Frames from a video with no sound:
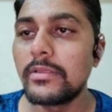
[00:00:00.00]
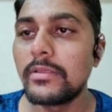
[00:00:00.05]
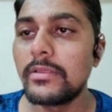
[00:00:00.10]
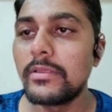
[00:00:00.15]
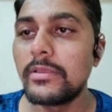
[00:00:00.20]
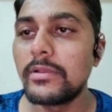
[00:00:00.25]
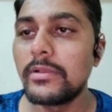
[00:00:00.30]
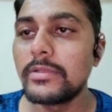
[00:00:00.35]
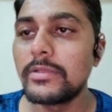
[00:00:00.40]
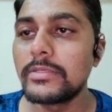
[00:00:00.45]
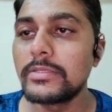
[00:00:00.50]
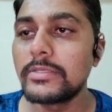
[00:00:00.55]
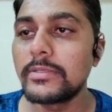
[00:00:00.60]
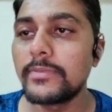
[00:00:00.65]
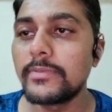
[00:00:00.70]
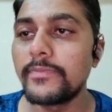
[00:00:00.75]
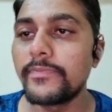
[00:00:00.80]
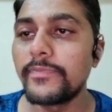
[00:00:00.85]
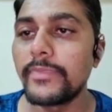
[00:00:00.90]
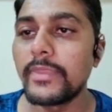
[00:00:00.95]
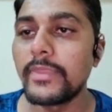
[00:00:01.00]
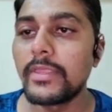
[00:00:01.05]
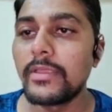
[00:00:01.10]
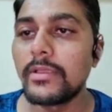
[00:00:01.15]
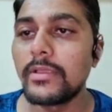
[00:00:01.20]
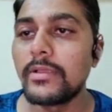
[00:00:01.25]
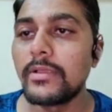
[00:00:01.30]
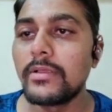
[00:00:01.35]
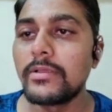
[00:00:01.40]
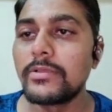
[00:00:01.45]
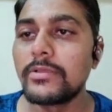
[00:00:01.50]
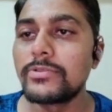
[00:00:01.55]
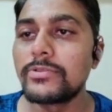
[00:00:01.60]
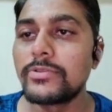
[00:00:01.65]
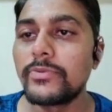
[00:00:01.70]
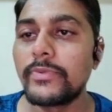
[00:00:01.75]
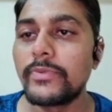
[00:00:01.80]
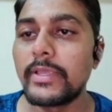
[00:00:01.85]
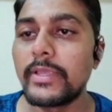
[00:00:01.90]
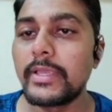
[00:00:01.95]
Yes,
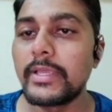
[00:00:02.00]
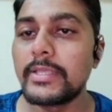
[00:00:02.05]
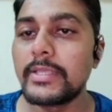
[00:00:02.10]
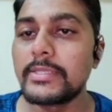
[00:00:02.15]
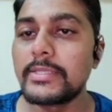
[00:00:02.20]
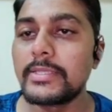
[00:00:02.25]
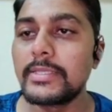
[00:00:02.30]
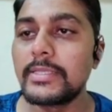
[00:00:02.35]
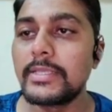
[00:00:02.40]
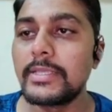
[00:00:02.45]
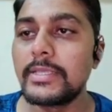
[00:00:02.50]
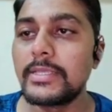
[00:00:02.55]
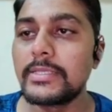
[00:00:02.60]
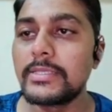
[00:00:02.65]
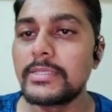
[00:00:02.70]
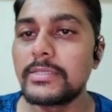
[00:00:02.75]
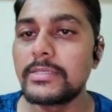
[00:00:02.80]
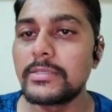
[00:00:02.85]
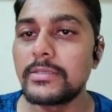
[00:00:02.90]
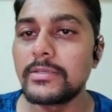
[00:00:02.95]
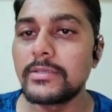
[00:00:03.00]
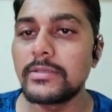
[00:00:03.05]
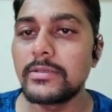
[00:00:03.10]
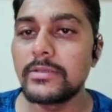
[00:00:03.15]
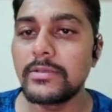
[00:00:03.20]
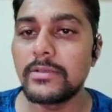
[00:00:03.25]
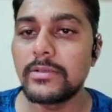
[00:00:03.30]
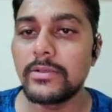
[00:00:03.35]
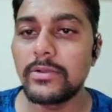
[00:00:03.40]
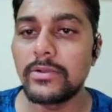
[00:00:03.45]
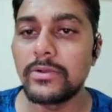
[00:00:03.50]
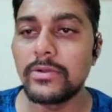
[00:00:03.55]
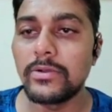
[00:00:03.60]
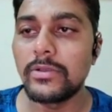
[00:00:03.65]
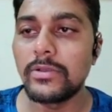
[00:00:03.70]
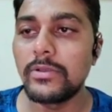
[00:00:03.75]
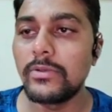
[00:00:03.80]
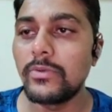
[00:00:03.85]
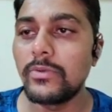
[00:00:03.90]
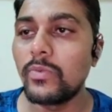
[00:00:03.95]
so we can see this
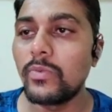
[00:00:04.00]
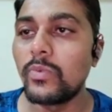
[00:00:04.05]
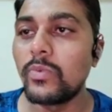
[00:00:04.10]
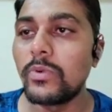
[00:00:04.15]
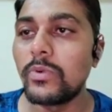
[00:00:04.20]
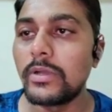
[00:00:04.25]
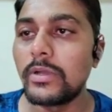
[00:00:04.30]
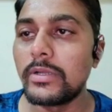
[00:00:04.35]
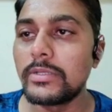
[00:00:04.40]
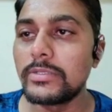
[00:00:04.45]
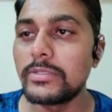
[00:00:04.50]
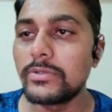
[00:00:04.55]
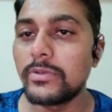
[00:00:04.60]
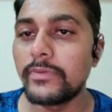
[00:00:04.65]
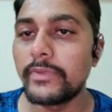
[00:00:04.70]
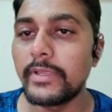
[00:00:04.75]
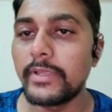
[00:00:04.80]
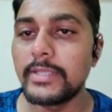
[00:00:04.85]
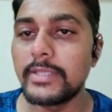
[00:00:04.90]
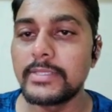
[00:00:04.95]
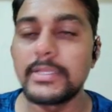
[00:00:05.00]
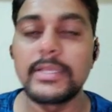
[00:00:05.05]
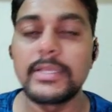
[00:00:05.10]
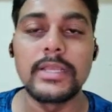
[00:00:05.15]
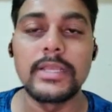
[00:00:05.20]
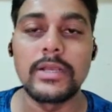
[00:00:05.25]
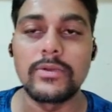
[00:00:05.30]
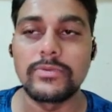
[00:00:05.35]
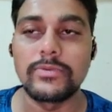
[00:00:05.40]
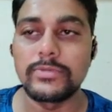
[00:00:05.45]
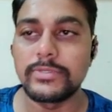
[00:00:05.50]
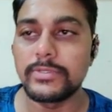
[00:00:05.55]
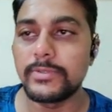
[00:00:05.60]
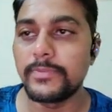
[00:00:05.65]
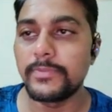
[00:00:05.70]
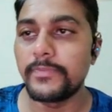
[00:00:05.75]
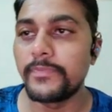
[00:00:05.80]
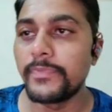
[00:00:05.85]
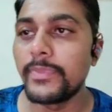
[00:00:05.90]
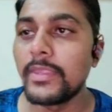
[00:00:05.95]
all words, or we can say nouns.
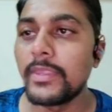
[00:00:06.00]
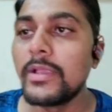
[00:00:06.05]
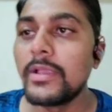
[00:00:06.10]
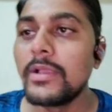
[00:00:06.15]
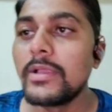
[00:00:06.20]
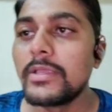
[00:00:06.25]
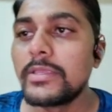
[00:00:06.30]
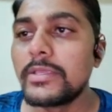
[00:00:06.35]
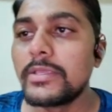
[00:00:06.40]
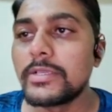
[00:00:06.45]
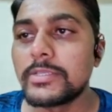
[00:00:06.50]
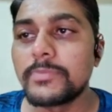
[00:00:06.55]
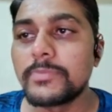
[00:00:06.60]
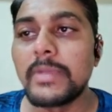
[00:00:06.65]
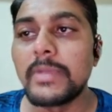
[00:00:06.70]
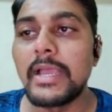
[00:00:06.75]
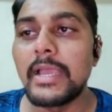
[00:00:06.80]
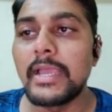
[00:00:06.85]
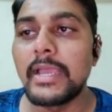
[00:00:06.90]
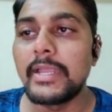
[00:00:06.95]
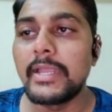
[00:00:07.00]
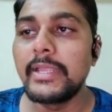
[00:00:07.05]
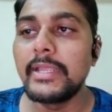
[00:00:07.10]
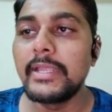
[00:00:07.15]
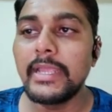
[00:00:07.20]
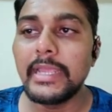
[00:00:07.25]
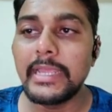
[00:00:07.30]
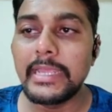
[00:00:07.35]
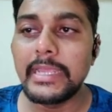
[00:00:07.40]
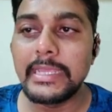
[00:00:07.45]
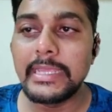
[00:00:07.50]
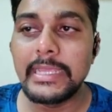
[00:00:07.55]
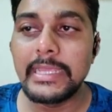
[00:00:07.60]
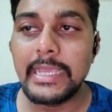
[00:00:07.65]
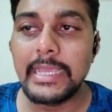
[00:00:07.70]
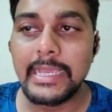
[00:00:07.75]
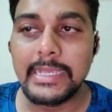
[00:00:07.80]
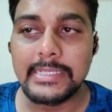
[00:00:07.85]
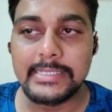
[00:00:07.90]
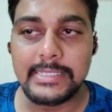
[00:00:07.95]
Yes, by adding
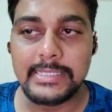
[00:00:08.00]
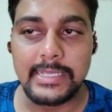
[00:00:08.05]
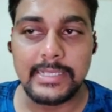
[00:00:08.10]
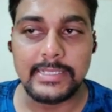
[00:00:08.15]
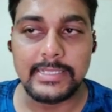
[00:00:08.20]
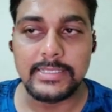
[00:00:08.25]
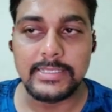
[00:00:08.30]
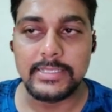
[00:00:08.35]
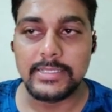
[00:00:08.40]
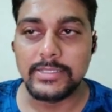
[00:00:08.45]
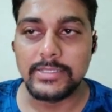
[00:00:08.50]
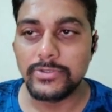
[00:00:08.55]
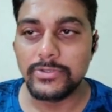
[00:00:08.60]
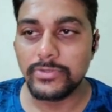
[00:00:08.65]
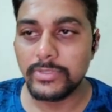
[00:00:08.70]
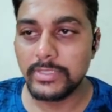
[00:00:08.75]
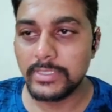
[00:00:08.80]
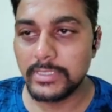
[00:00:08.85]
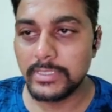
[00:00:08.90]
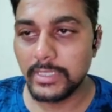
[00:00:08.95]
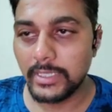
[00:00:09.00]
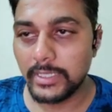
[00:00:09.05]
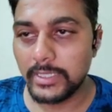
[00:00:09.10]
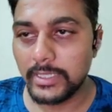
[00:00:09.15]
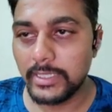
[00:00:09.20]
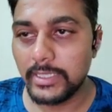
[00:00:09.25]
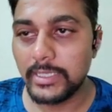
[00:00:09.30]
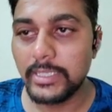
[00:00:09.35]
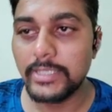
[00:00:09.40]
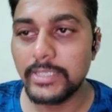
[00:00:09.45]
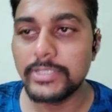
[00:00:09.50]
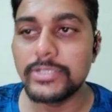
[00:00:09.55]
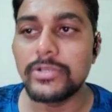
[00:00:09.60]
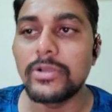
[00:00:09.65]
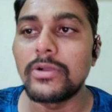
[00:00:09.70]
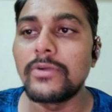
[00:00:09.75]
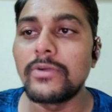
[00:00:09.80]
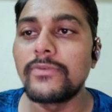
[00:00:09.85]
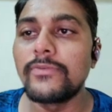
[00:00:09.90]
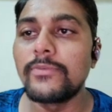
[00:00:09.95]
ess. So these are the list
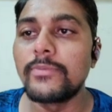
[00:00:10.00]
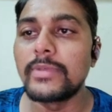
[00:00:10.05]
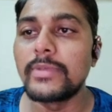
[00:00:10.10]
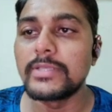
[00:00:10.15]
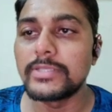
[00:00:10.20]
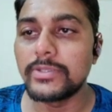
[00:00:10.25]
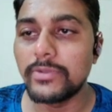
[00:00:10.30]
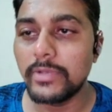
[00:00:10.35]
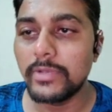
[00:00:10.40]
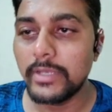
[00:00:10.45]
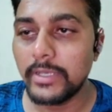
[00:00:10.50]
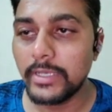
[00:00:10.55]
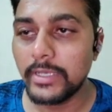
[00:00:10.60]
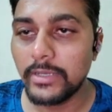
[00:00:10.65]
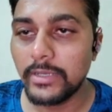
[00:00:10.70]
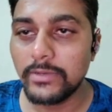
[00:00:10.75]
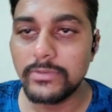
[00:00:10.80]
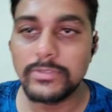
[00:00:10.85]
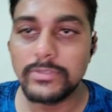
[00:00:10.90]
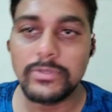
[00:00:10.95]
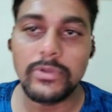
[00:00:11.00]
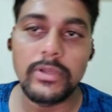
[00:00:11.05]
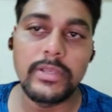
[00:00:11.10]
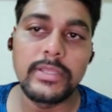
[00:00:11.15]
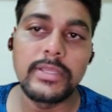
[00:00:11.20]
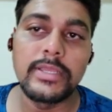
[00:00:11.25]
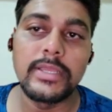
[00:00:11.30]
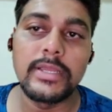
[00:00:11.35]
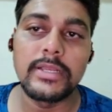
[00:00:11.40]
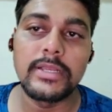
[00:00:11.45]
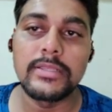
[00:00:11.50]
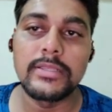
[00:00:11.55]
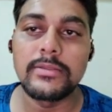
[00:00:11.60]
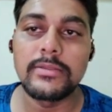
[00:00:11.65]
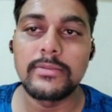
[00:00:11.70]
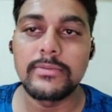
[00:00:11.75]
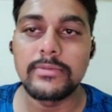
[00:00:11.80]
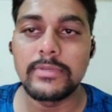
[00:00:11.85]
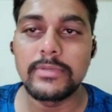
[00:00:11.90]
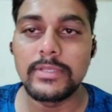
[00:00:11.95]
of masculine nouns, or here
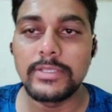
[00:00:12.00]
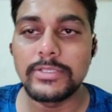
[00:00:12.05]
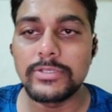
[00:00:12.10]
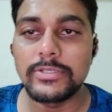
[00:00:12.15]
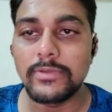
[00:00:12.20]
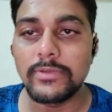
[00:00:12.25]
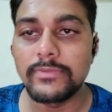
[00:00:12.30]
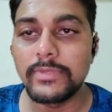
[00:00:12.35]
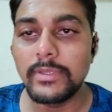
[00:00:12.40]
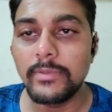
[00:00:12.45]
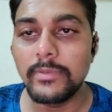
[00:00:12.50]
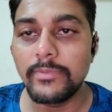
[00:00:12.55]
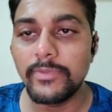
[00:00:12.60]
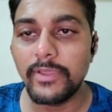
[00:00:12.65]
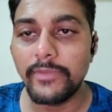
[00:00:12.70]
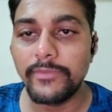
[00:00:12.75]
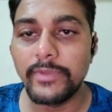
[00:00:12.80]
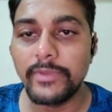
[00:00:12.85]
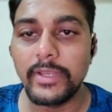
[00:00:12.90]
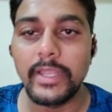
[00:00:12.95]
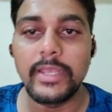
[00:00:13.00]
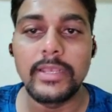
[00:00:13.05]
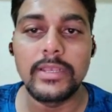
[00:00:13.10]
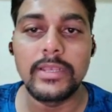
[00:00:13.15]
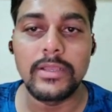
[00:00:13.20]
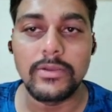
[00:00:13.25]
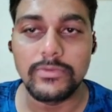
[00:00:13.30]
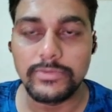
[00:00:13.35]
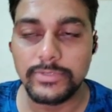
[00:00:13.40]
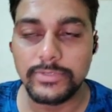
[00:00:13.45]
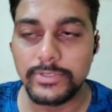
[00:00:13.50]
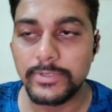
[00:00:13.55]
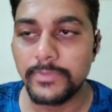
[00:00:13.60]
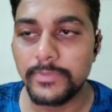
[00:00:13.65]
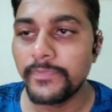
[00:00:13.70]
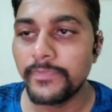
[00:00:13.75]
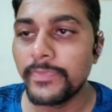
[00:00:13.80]
the list of the feminine nouns.